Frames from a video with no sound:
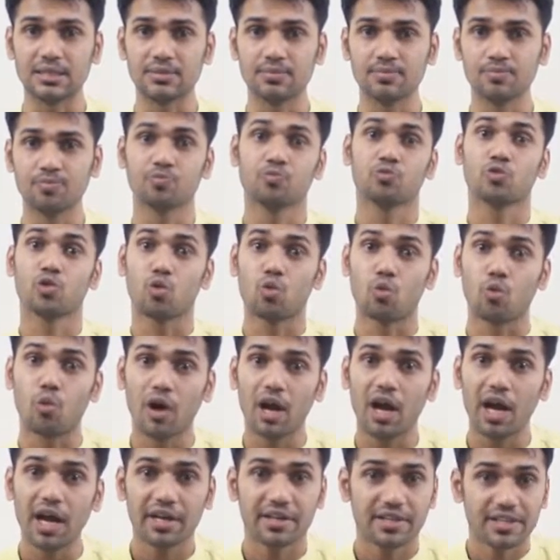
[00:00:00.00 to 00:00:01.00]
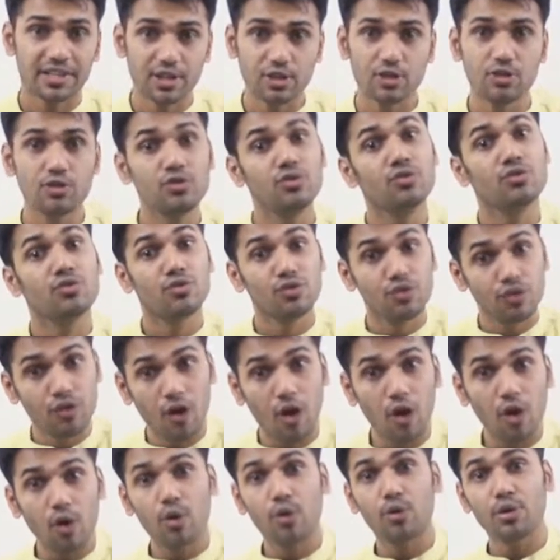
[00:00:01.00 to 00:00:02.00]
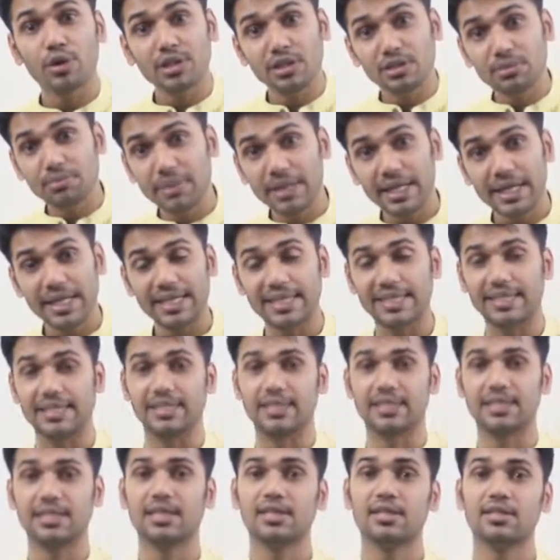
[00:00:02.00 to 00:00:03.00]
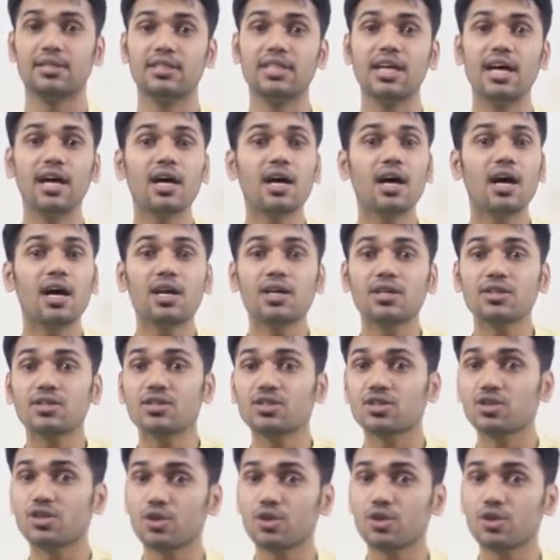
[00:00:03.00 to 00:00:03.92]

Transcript: Were you following me? There are so